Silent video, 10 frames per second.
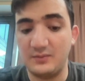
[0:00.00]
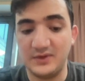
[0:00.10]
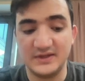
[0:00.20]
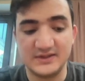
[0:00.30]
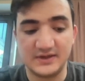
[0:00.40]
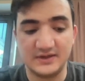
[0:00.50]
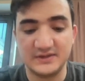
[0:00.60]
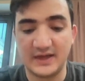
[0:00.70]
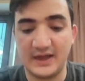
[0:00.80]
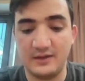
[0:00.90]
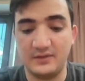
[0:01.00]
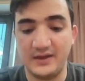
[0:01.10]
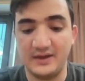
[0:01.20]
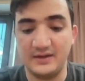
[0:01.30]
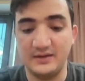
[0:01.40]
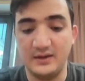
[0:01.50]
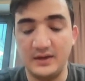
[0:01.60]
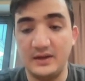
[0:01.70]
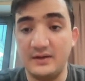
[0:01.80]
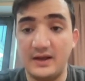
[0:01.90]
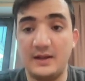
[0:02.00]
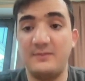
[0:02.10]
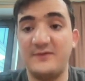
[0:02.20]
We discussed how they can help